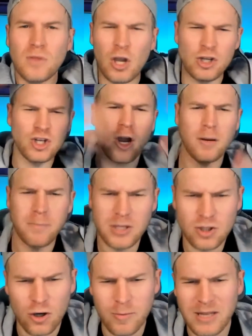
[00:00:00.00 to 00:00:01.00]
Sean
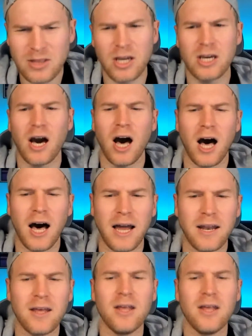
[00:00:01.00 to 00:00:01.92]
McDermott, the god,